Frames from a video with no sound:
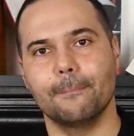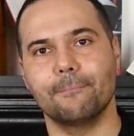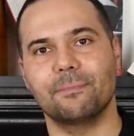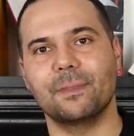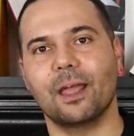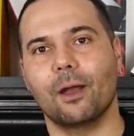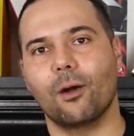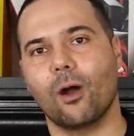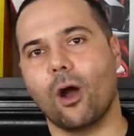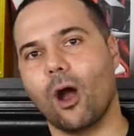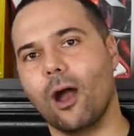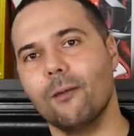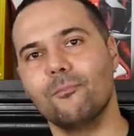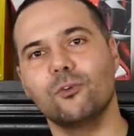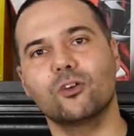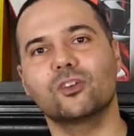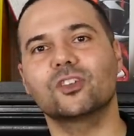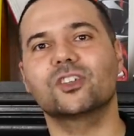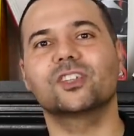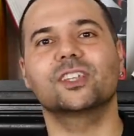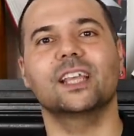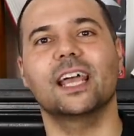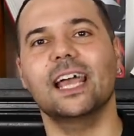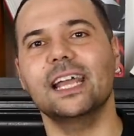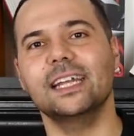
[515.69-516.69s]
Now, I'm
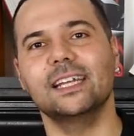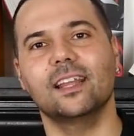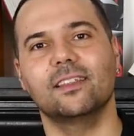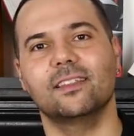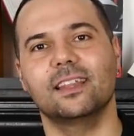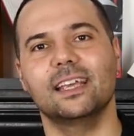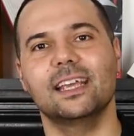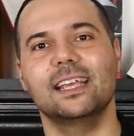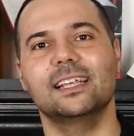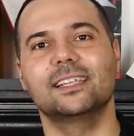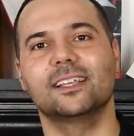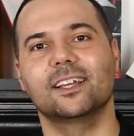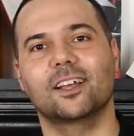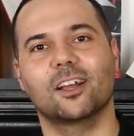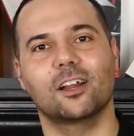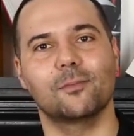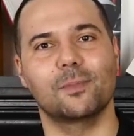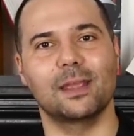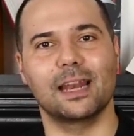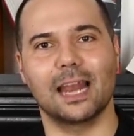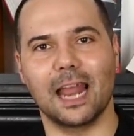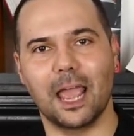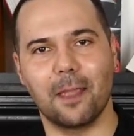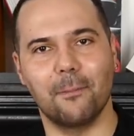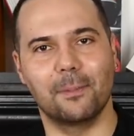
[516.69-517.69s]
not saying that these are going to
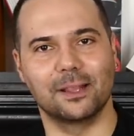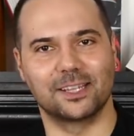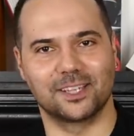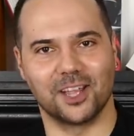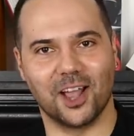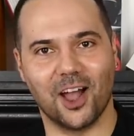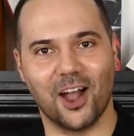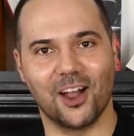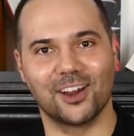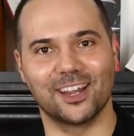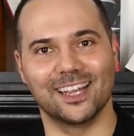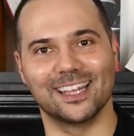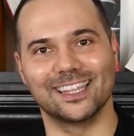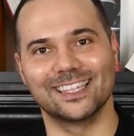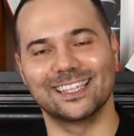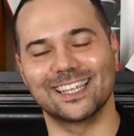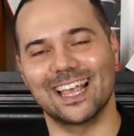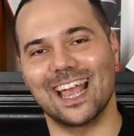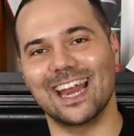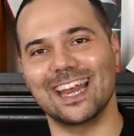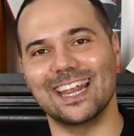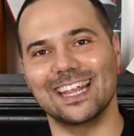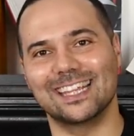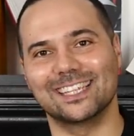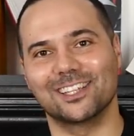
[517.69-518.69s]
be Labour targets
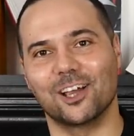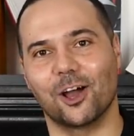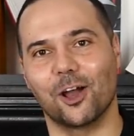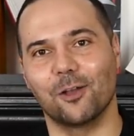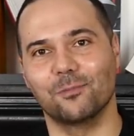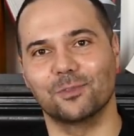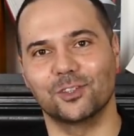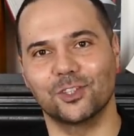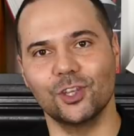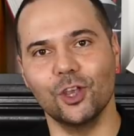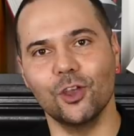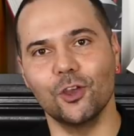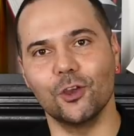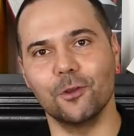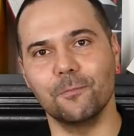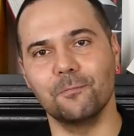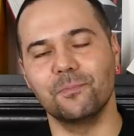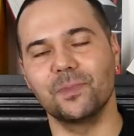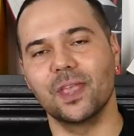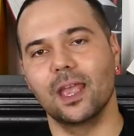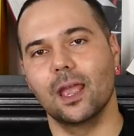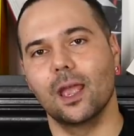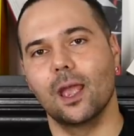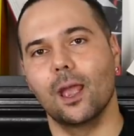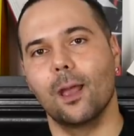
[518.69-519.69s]
anytime
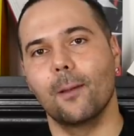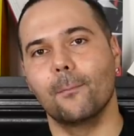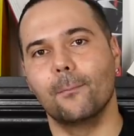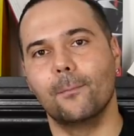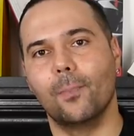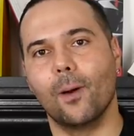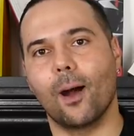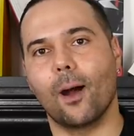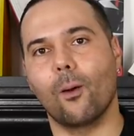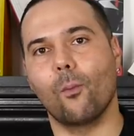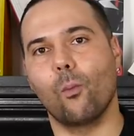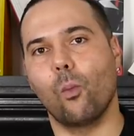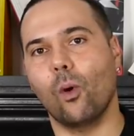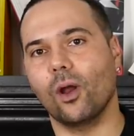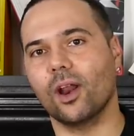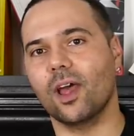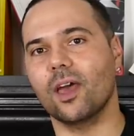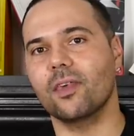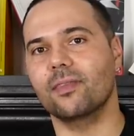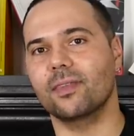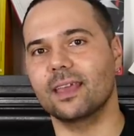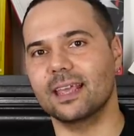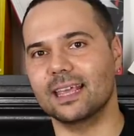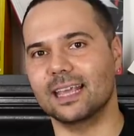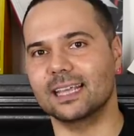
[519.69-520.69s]
soon, but what
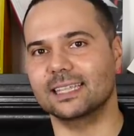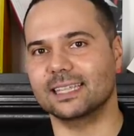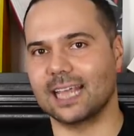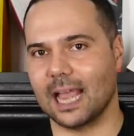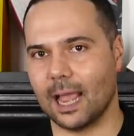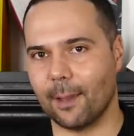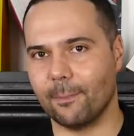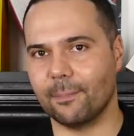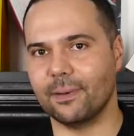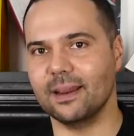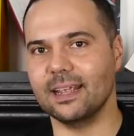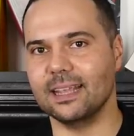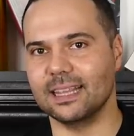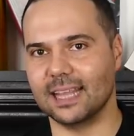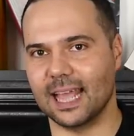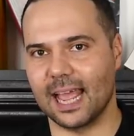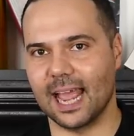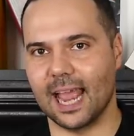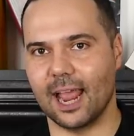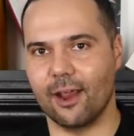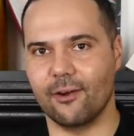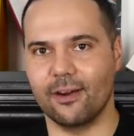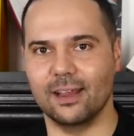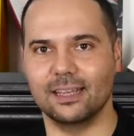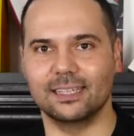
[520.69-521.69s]
I think is happening
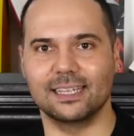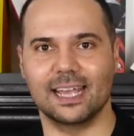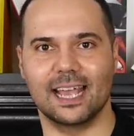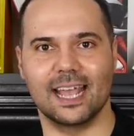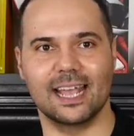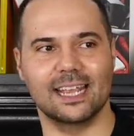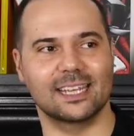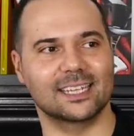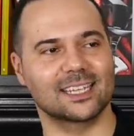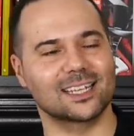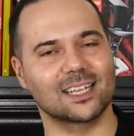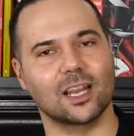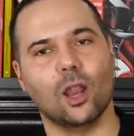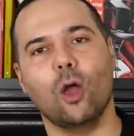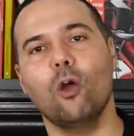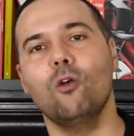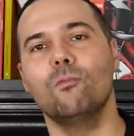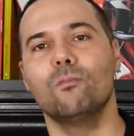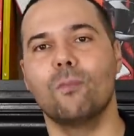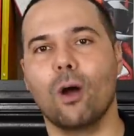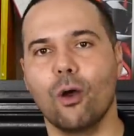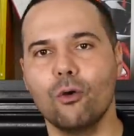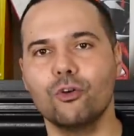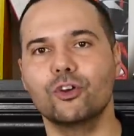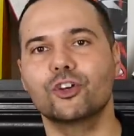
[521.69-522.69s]
there is a slow
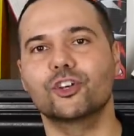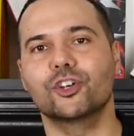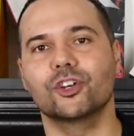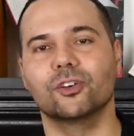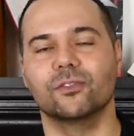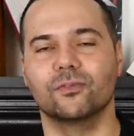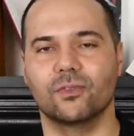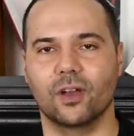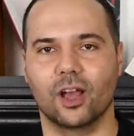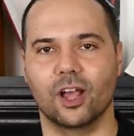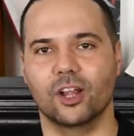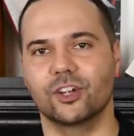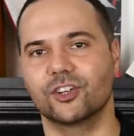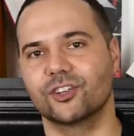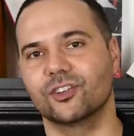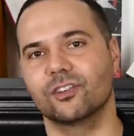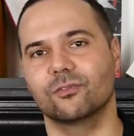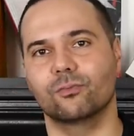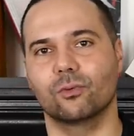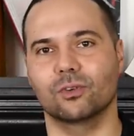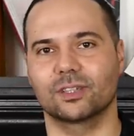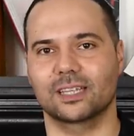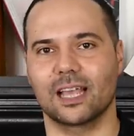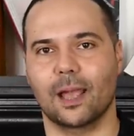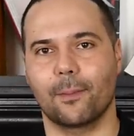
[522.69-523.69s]
motion version
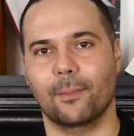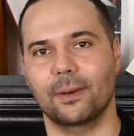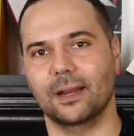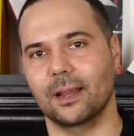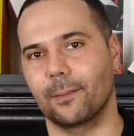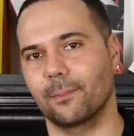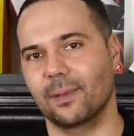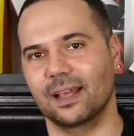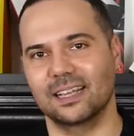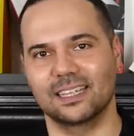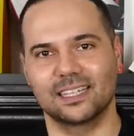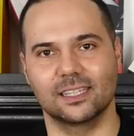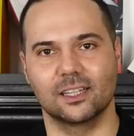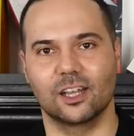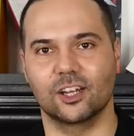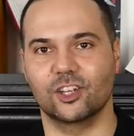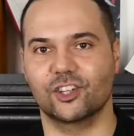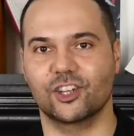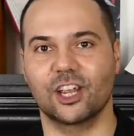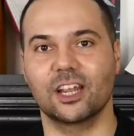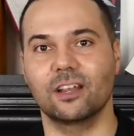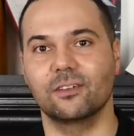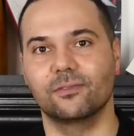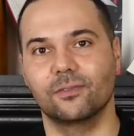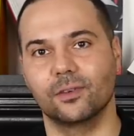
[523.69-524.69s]
of what's happening in places like
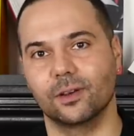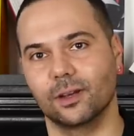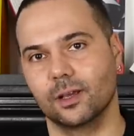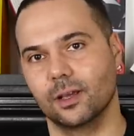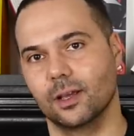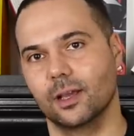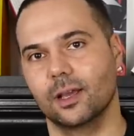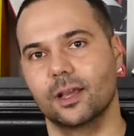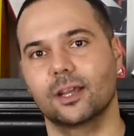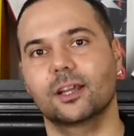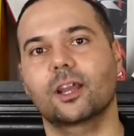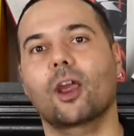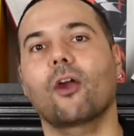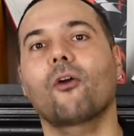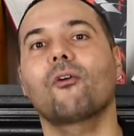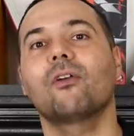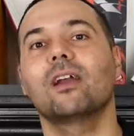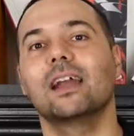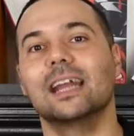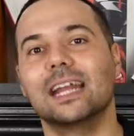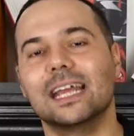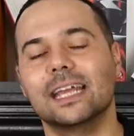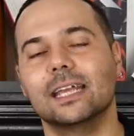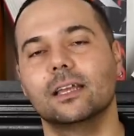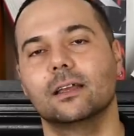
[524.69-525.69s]
Chingford,
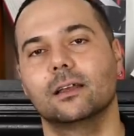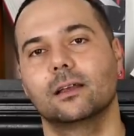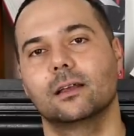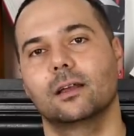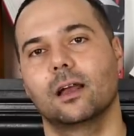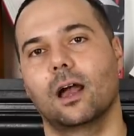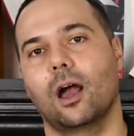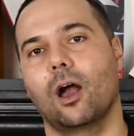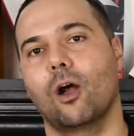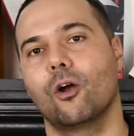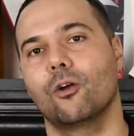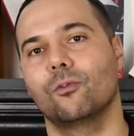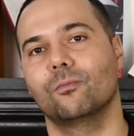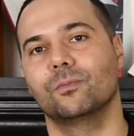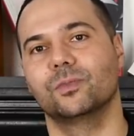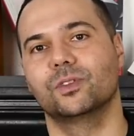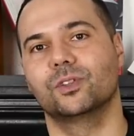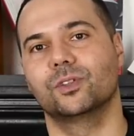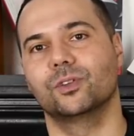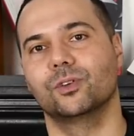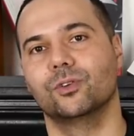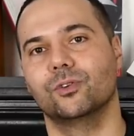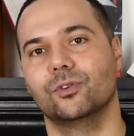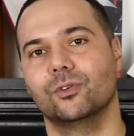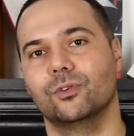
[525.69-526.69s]
currently home
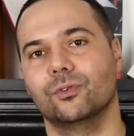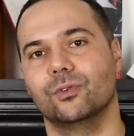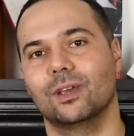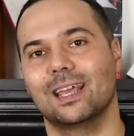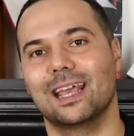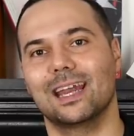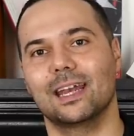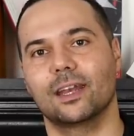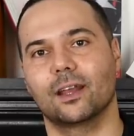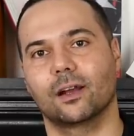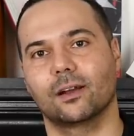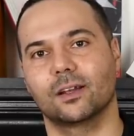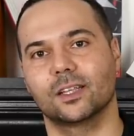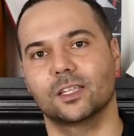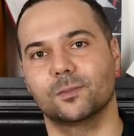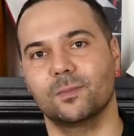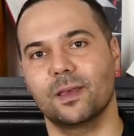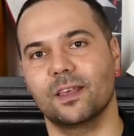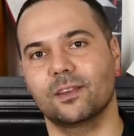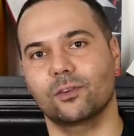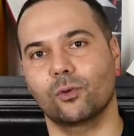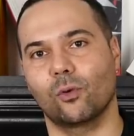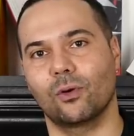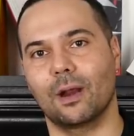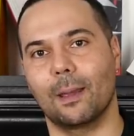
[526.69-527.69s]
to Iain Duncan
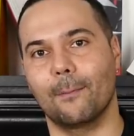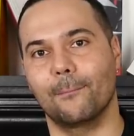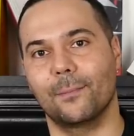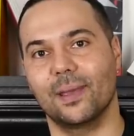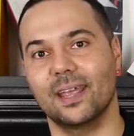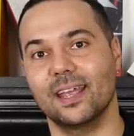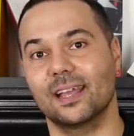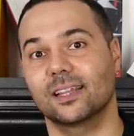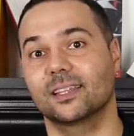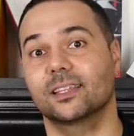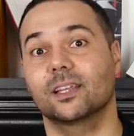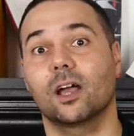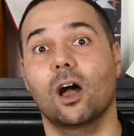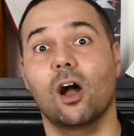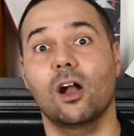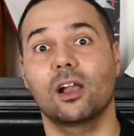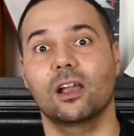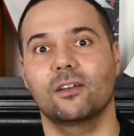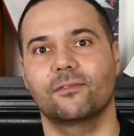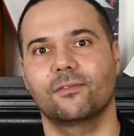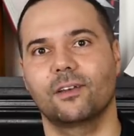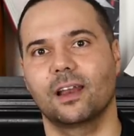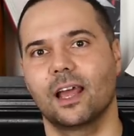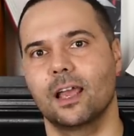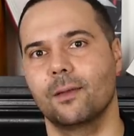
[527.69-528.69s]
Smith, Tory MP, a
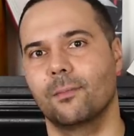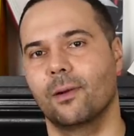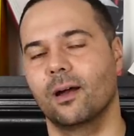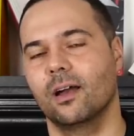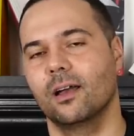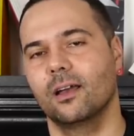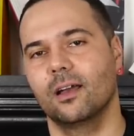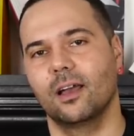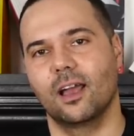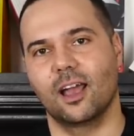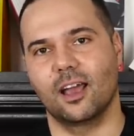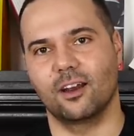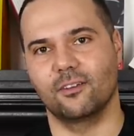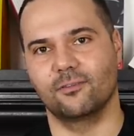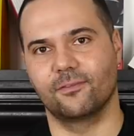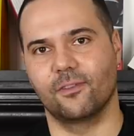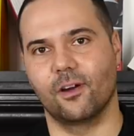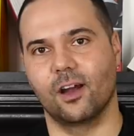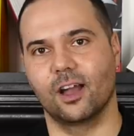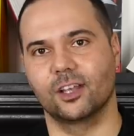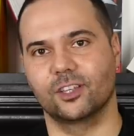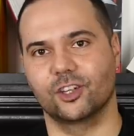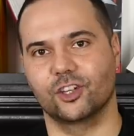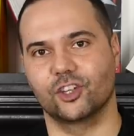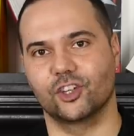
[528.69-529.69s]
target for Labour, and
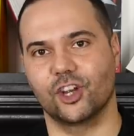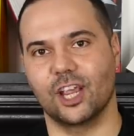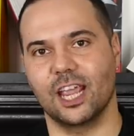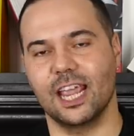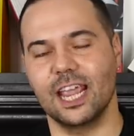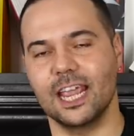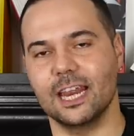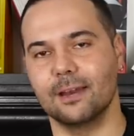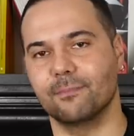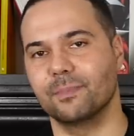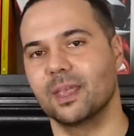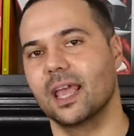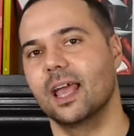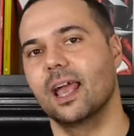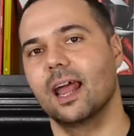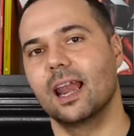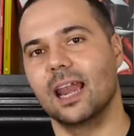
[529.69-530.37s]
Faiza Shaheen.